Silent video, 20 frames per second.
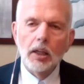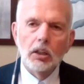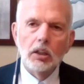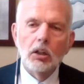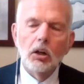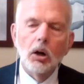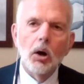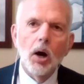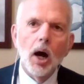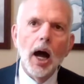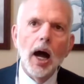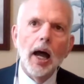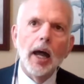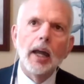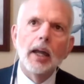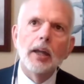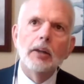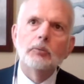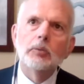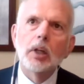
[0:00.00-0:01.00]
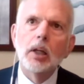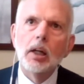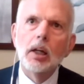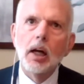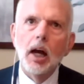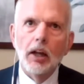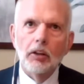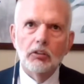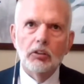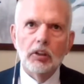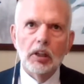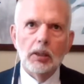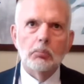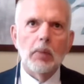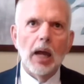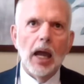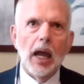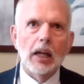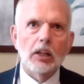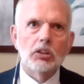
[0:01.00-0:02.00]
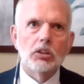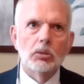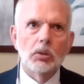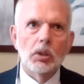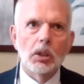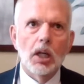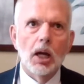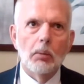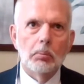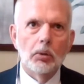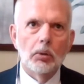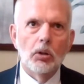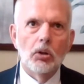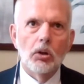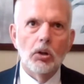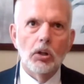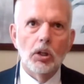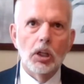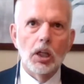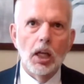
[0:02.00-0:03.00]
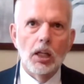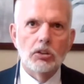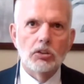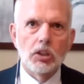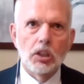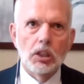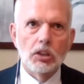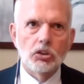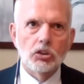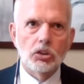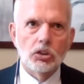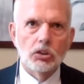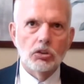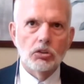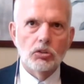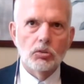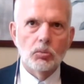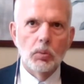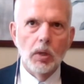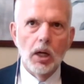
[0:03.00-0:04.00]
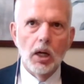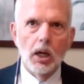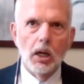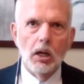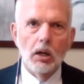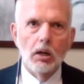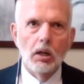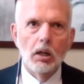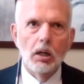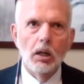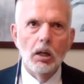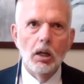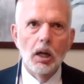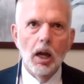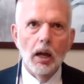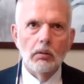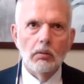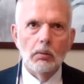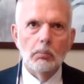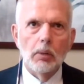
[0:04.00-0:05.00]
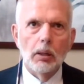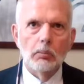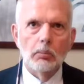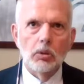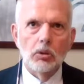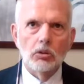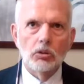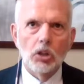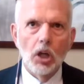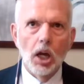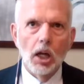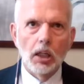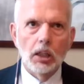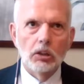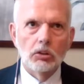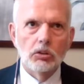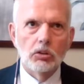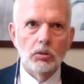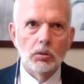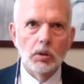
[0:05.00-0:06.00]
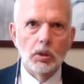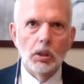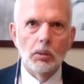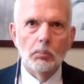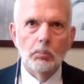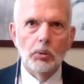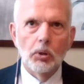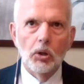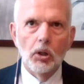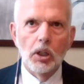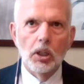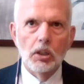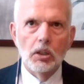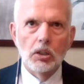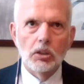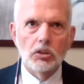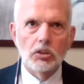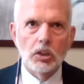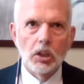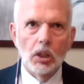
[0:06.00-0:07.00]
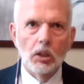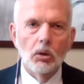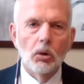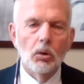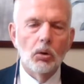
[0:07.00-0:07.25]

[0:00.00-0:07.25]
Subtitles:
I think back to a couple of organizations where I remember talking to an employee that said,